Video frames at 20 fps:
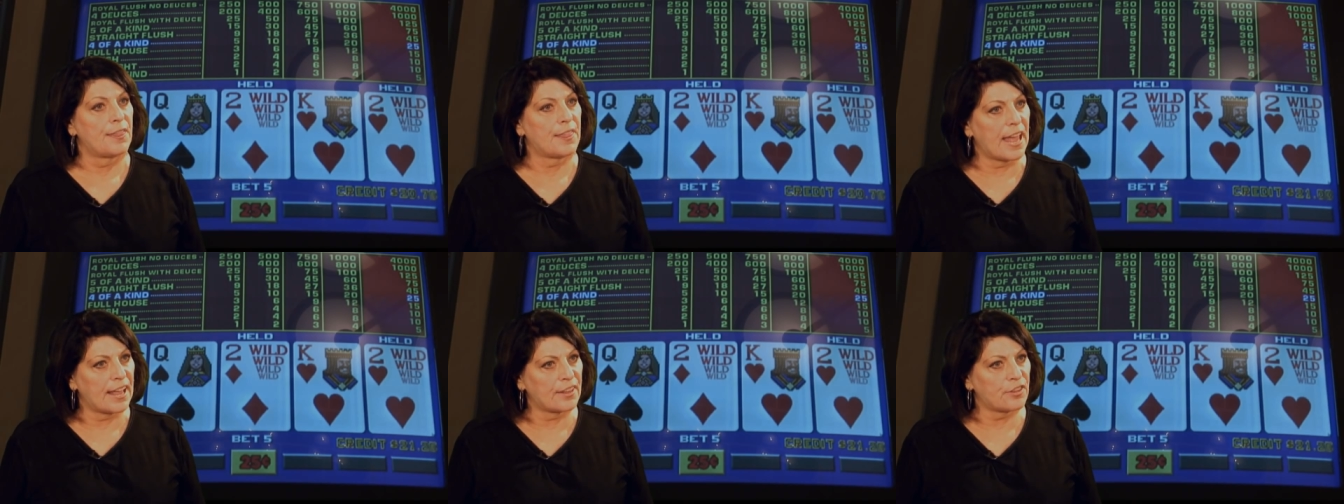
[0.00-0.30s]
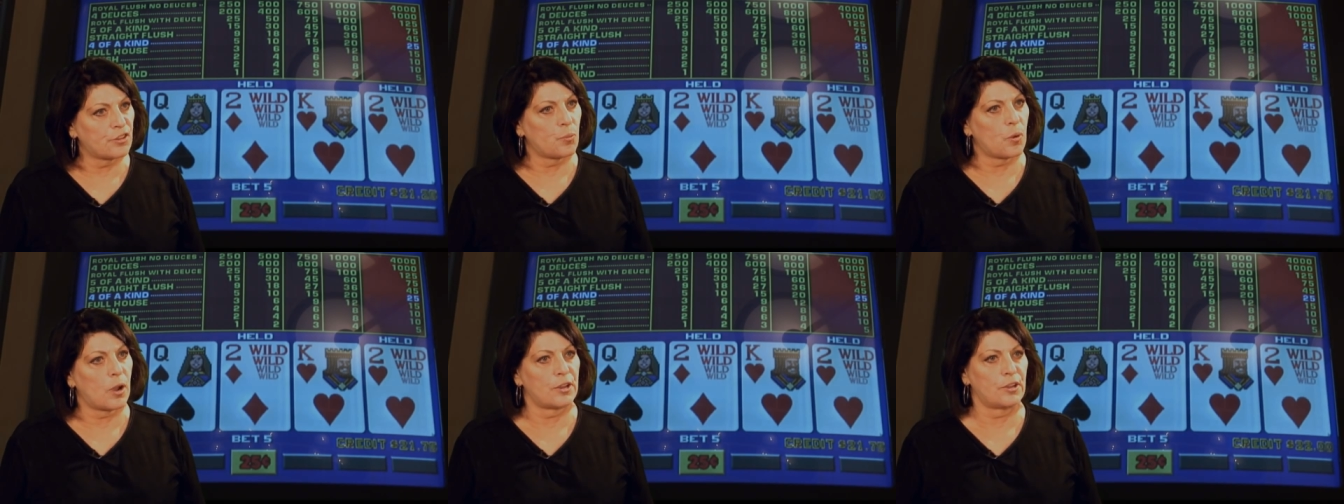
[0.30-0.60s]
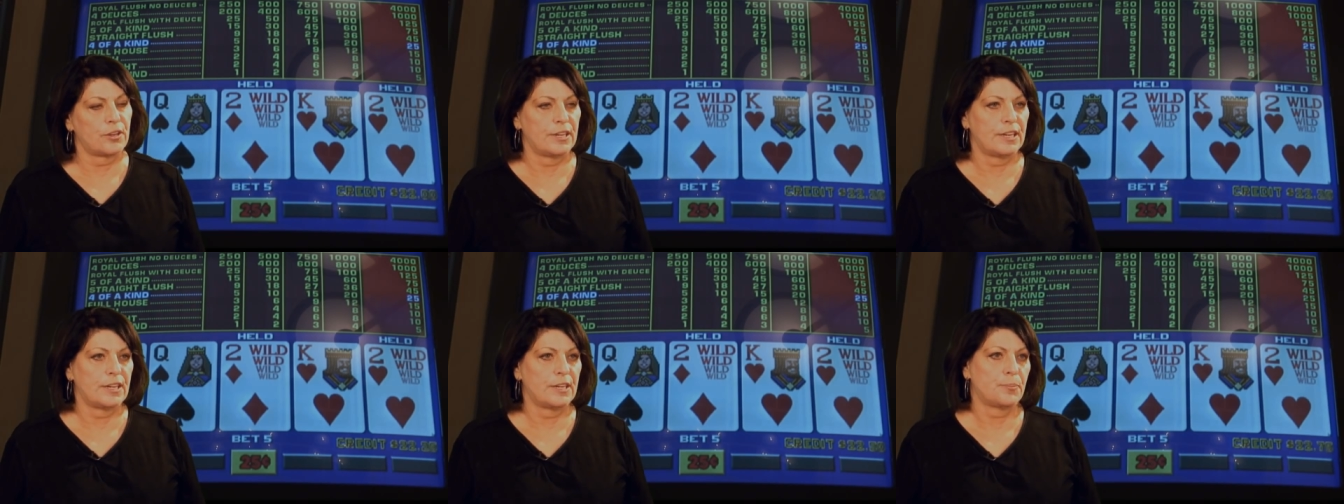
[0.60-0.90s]
That's why
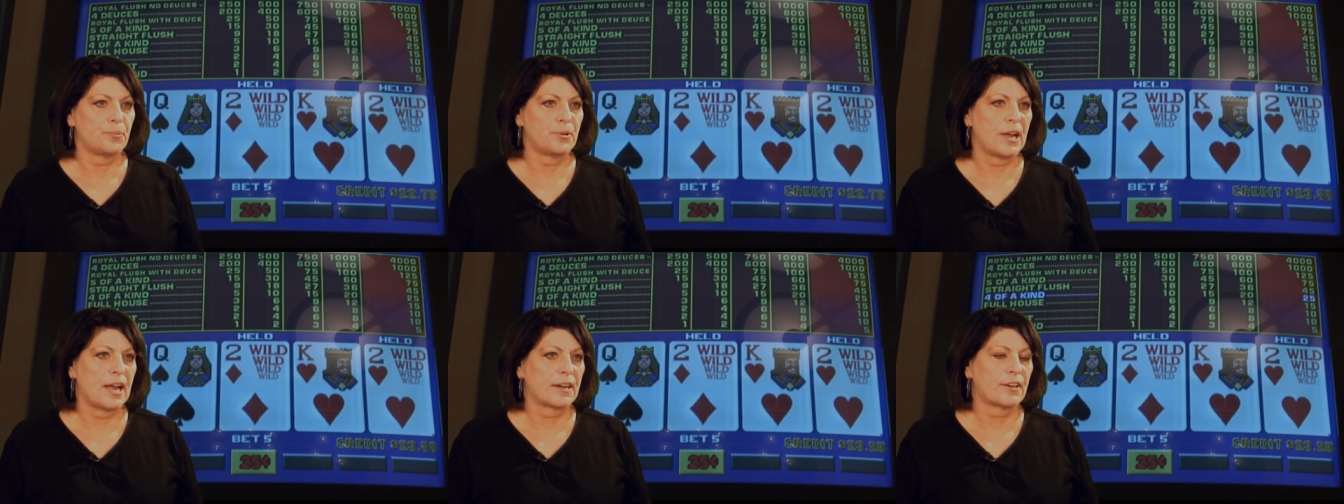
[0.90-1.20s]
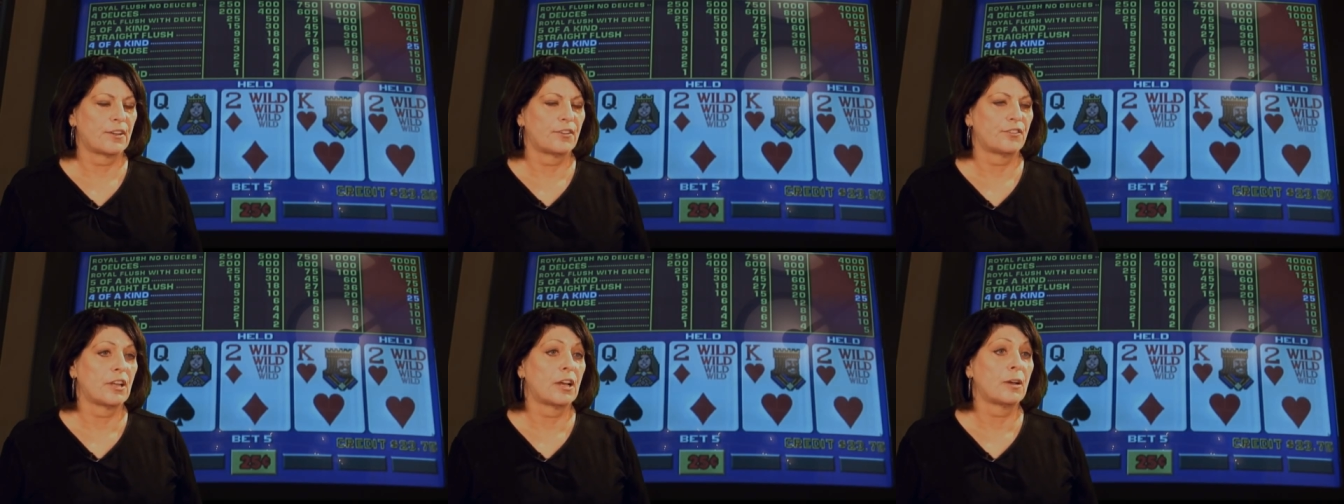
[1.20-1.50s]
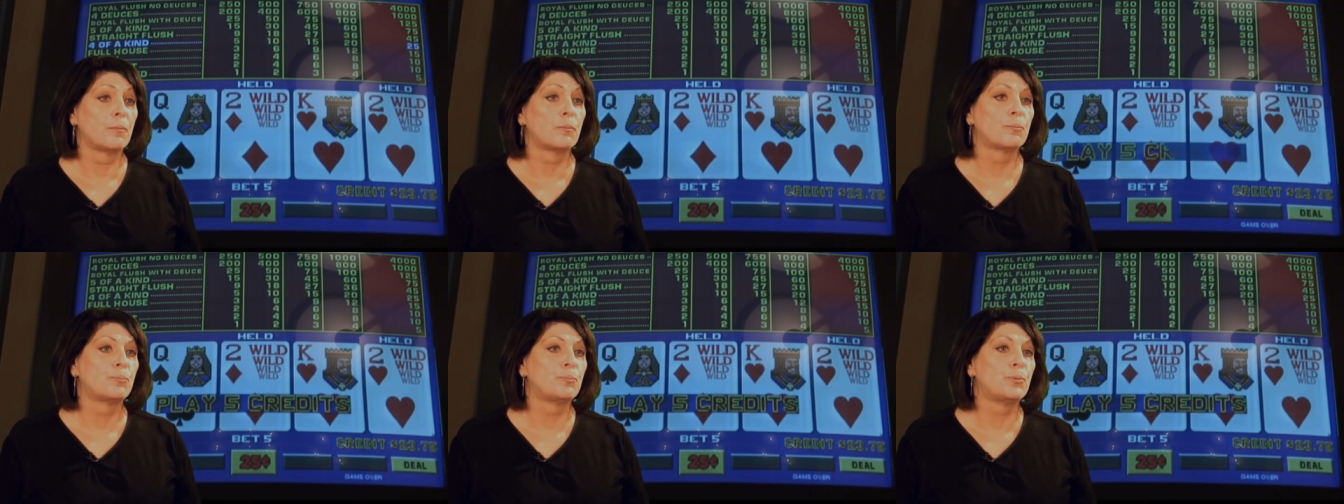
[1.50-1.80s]
you need to practice
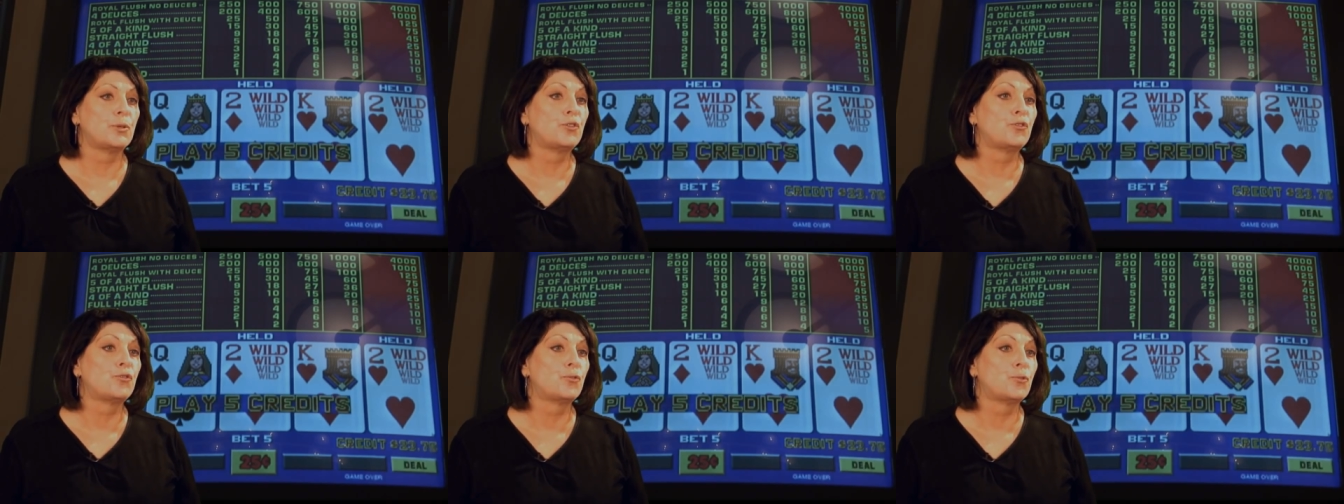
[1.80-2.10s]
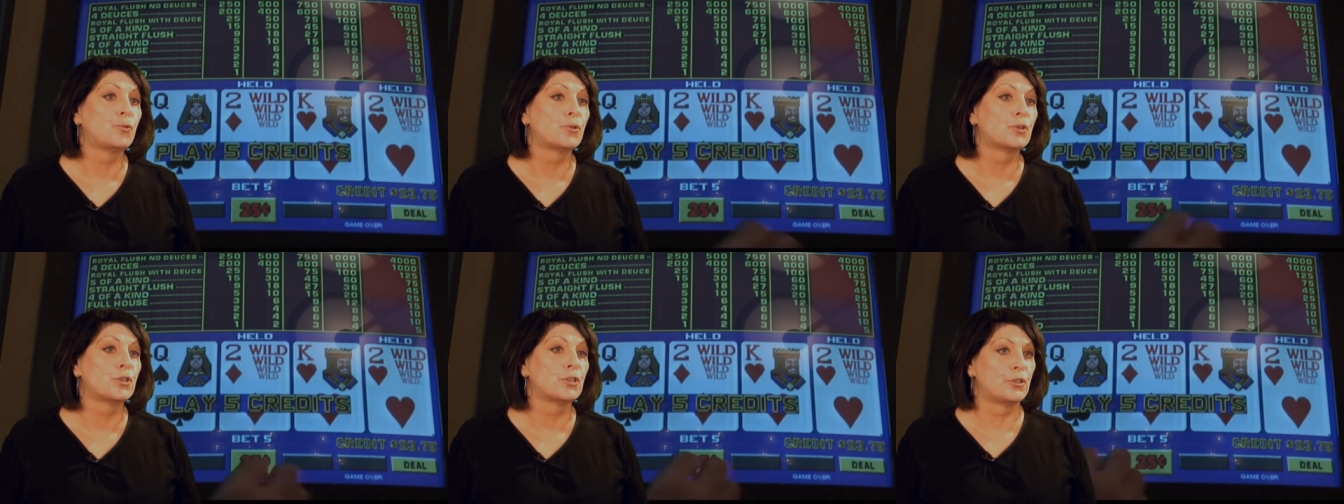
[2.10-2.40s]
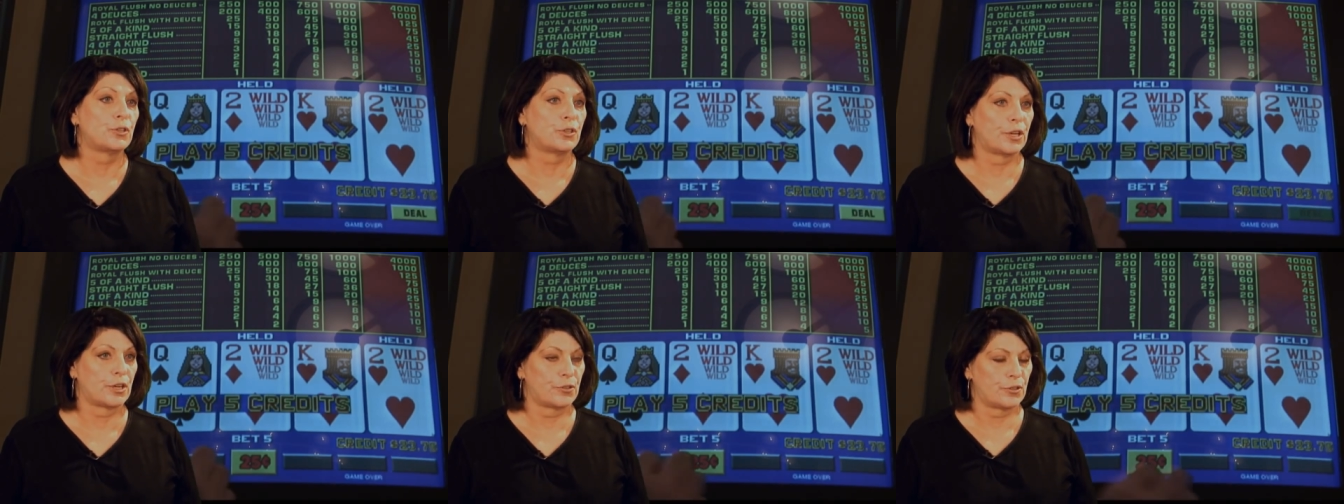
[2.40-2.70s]
up before
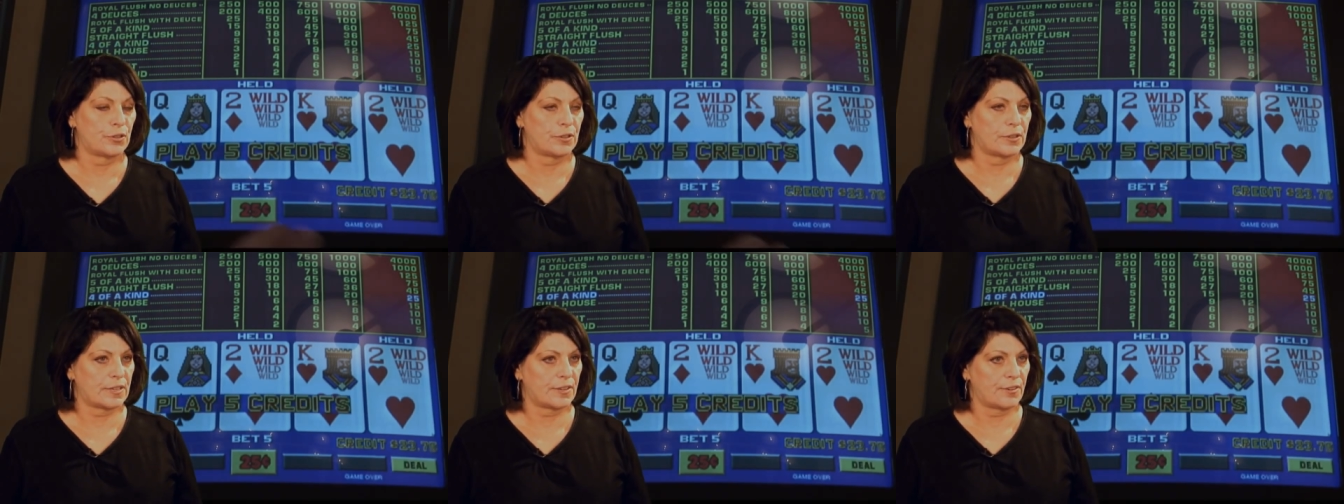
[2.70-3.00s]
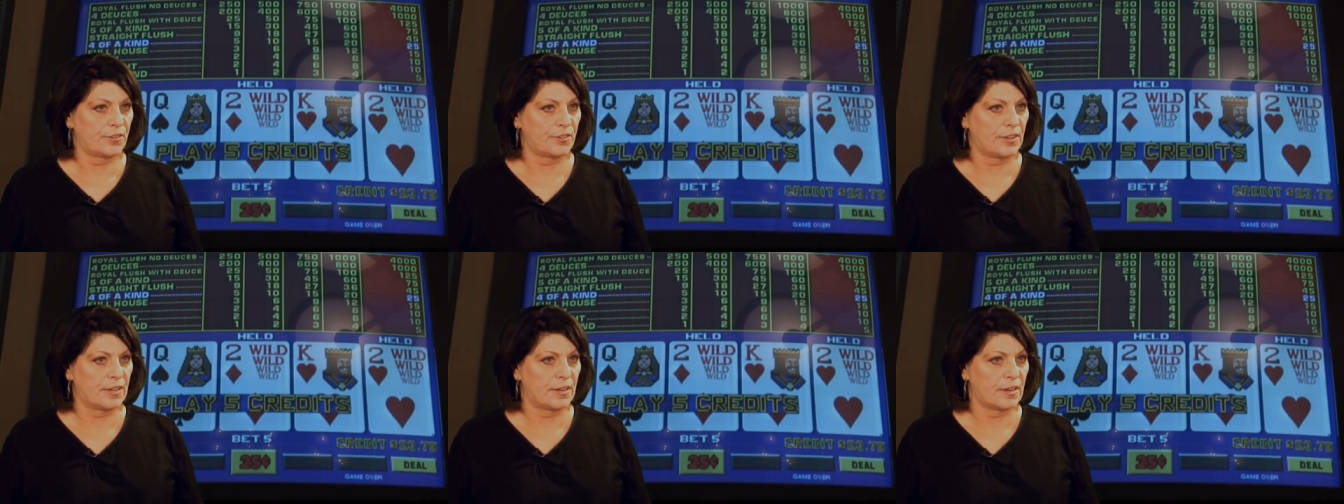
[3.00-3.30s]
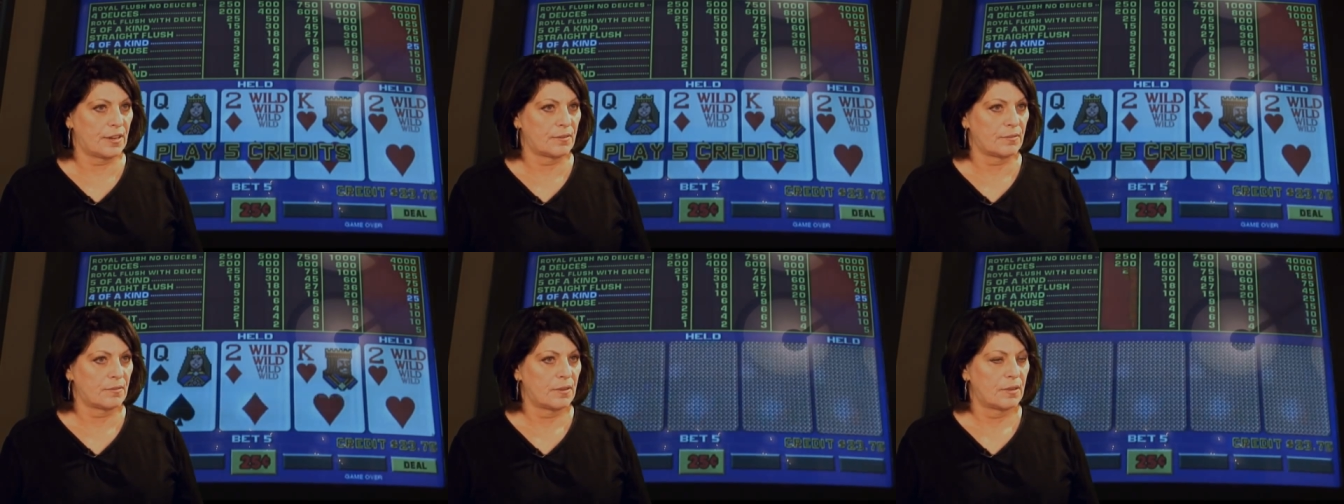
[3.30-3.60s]
you go to the
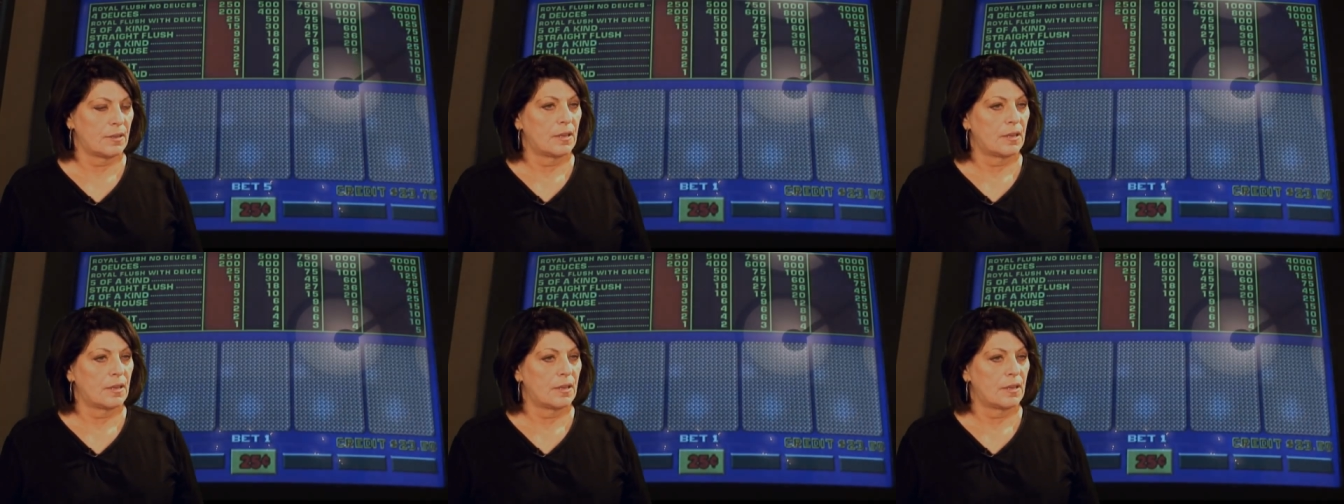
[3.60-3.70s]
casino.